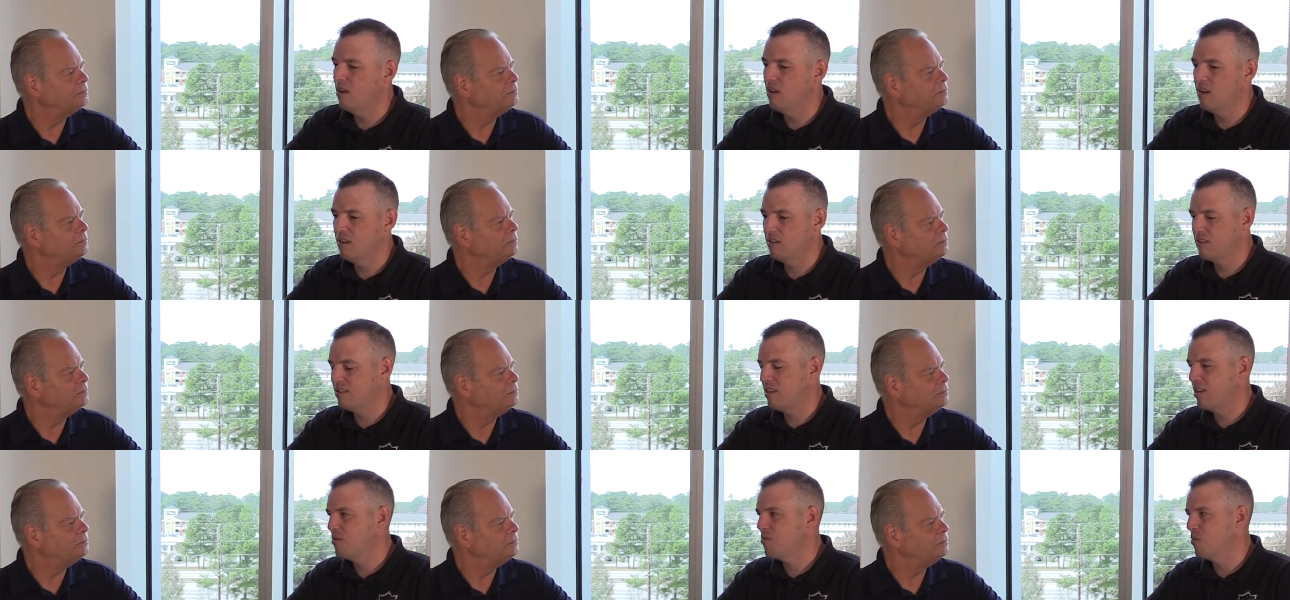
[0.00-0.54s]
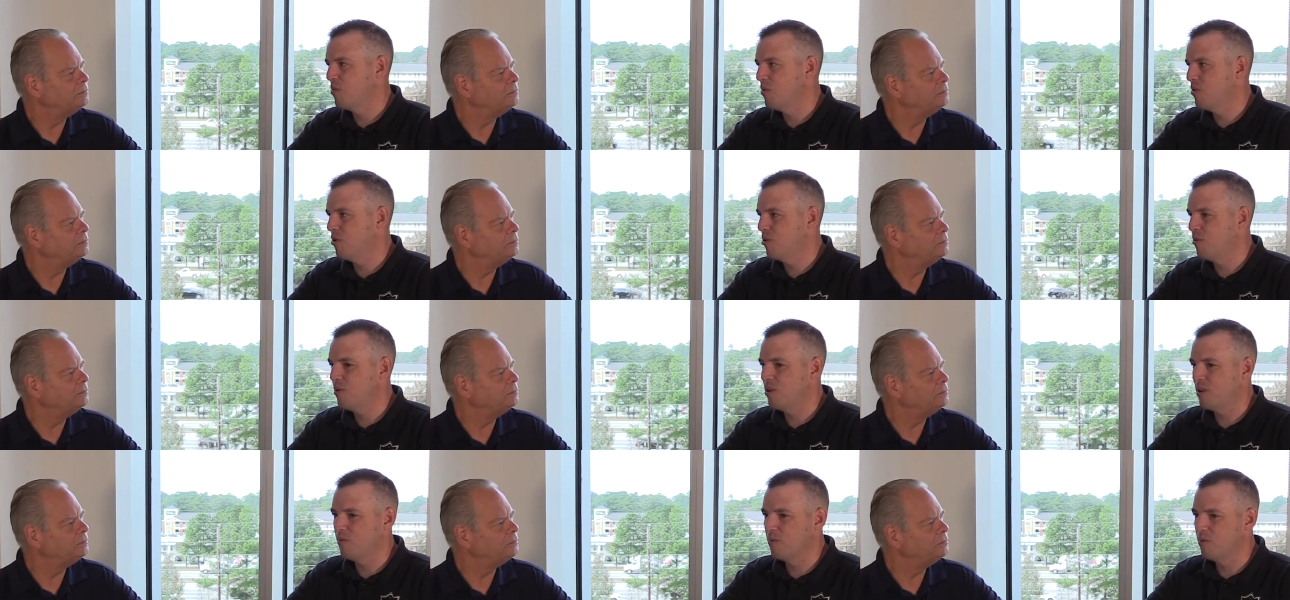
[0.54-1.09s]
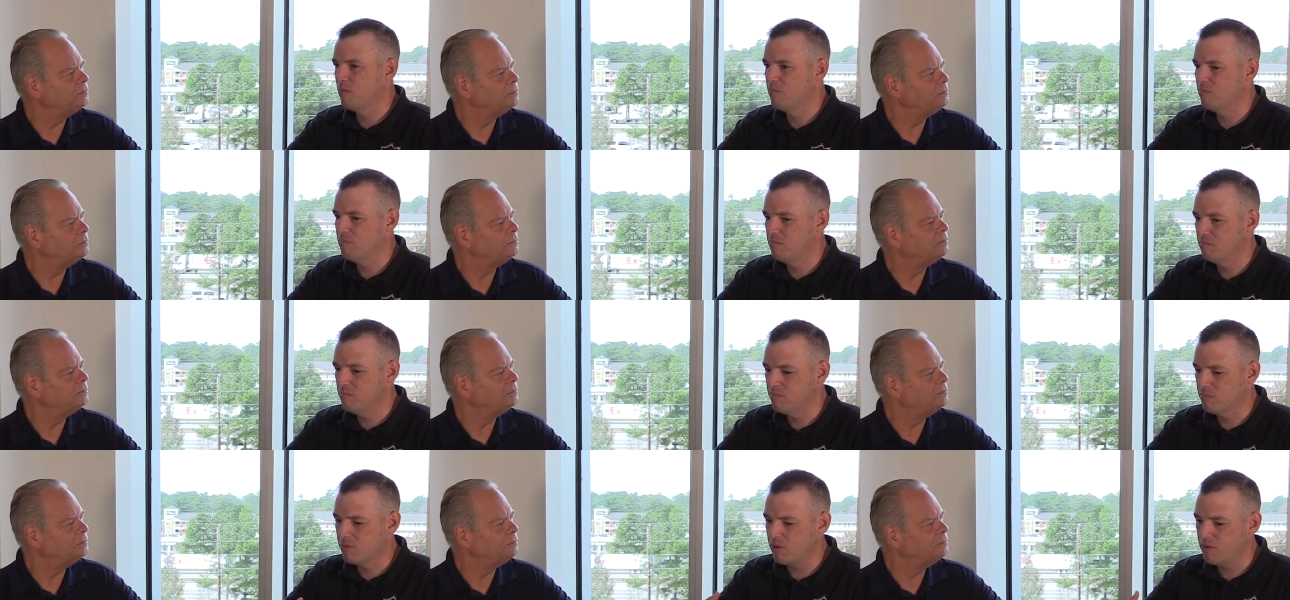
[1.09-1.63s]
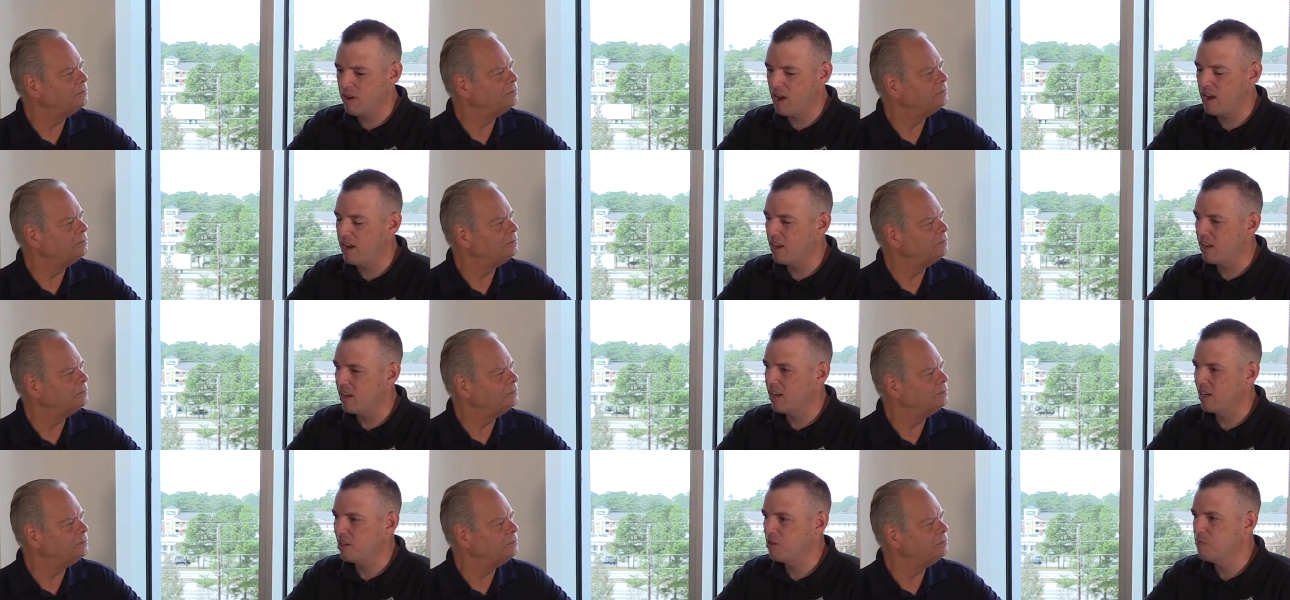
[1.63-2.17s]
Speaker 1: Because uh, that's what we're doing. We're creating
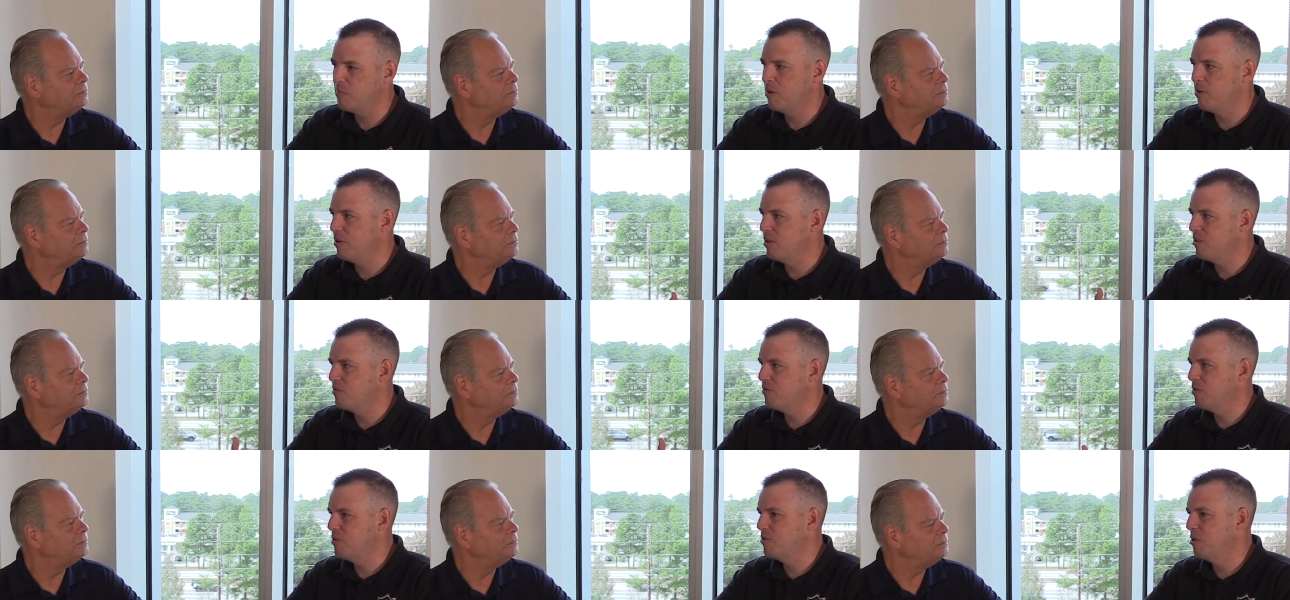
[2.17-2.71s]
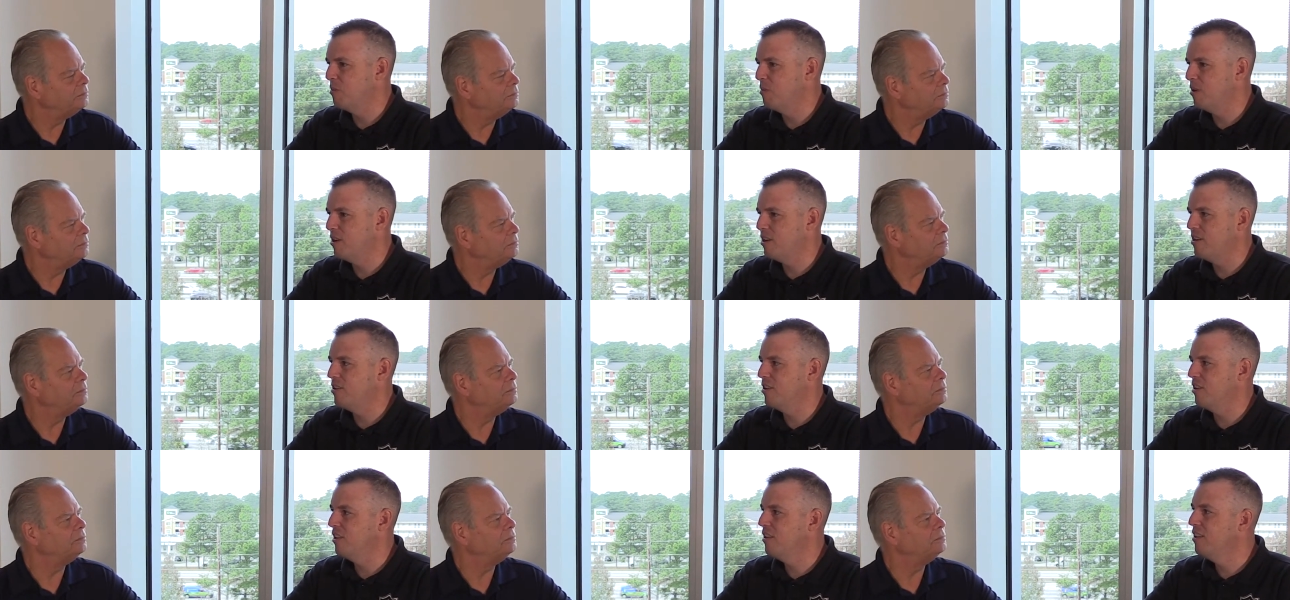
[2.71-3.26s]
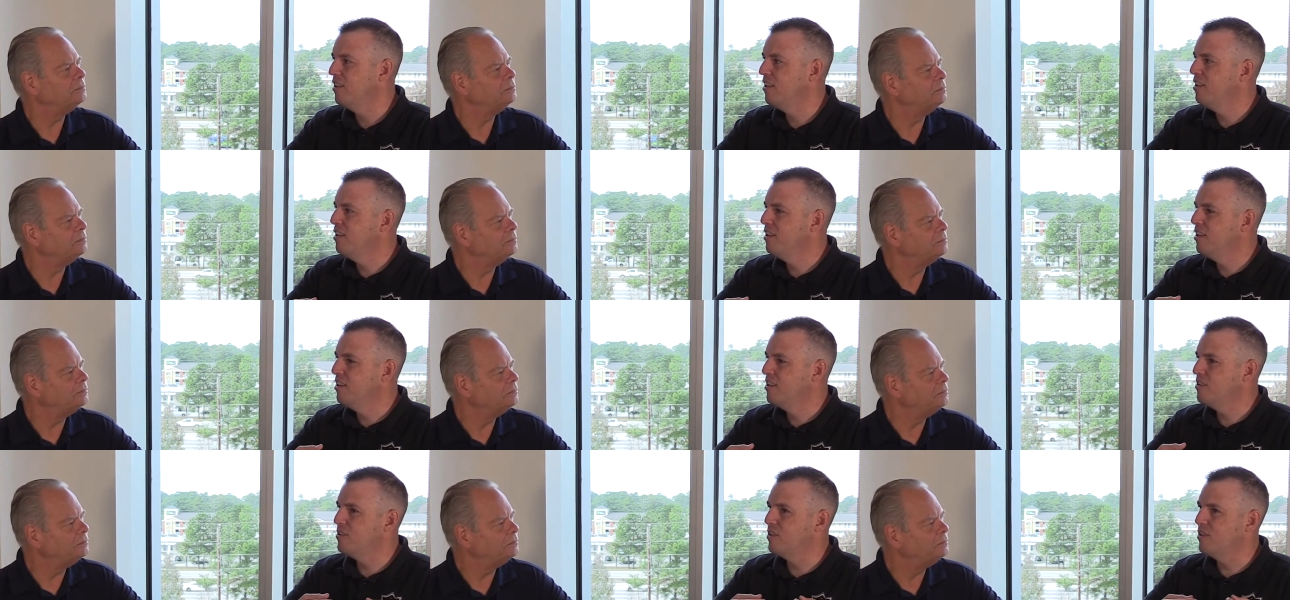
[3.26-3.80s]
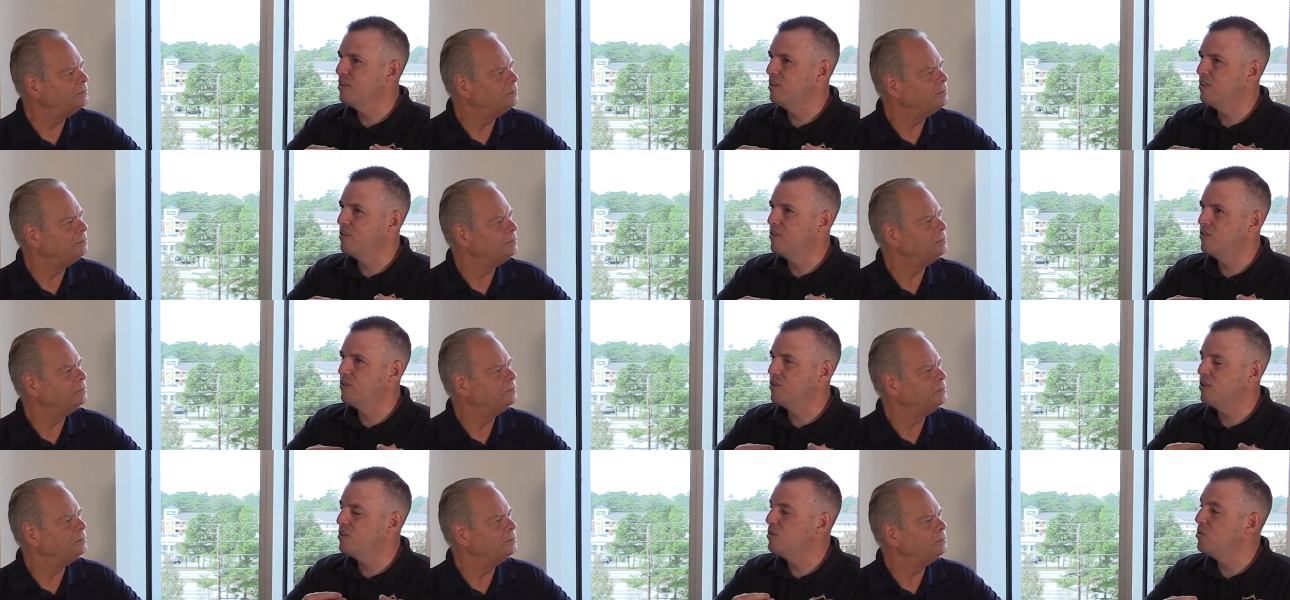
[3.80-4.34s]
an experience for somebody to, to,
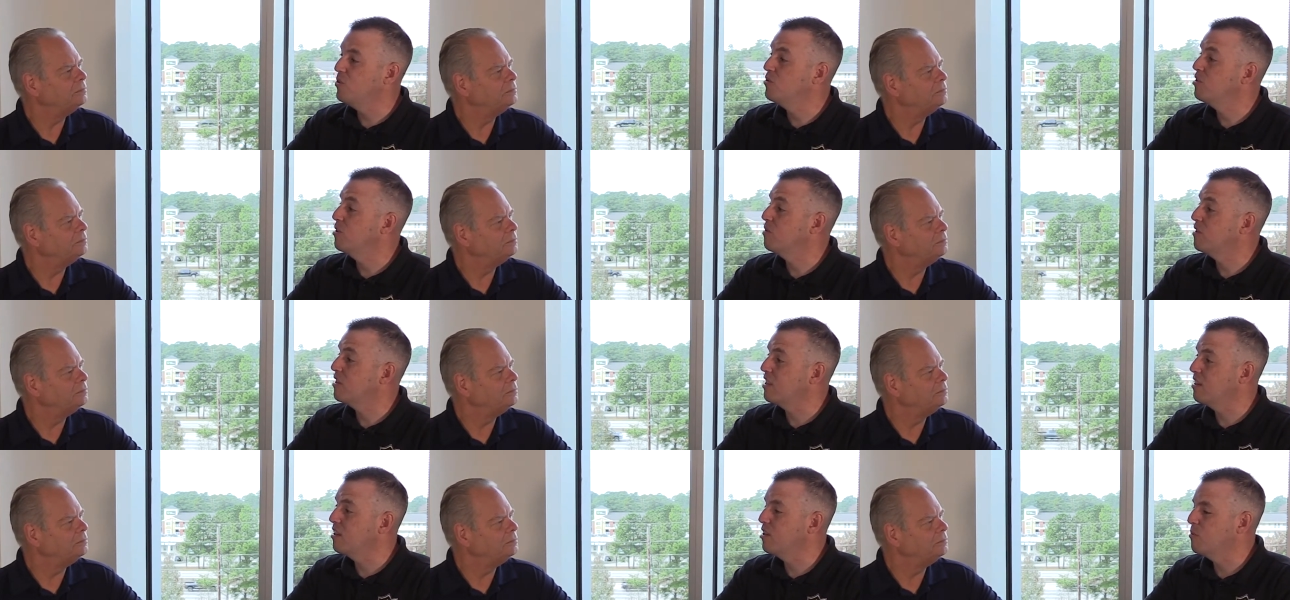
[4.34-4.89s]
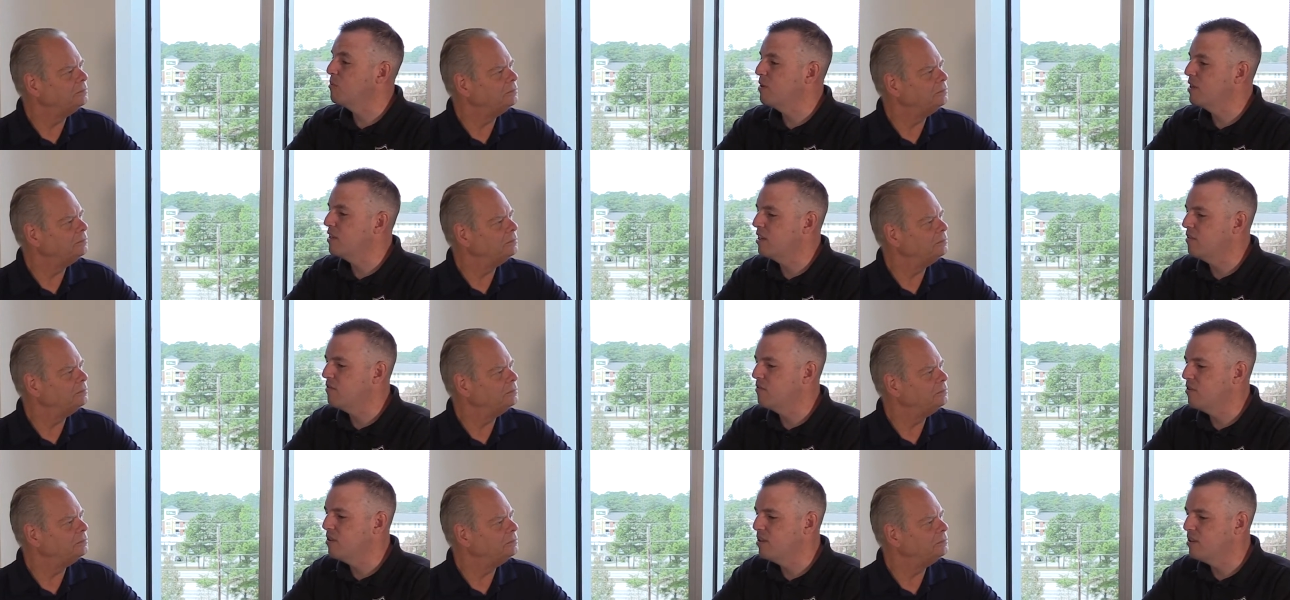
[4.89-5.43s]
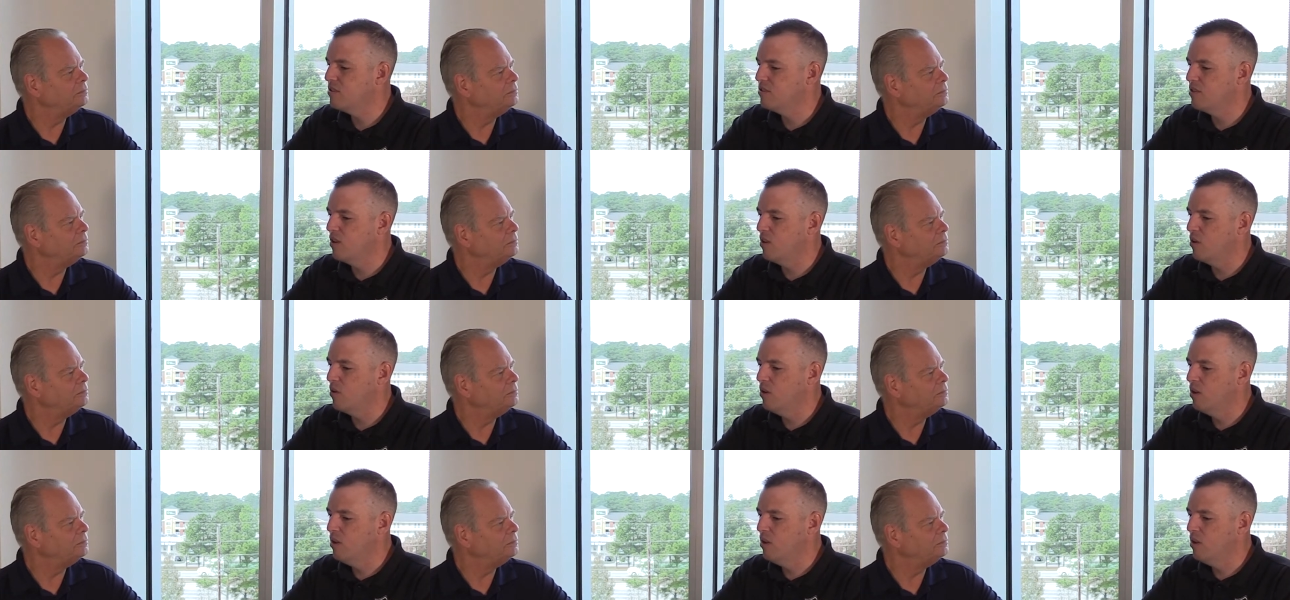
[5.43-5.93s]
to do something a little bit different. So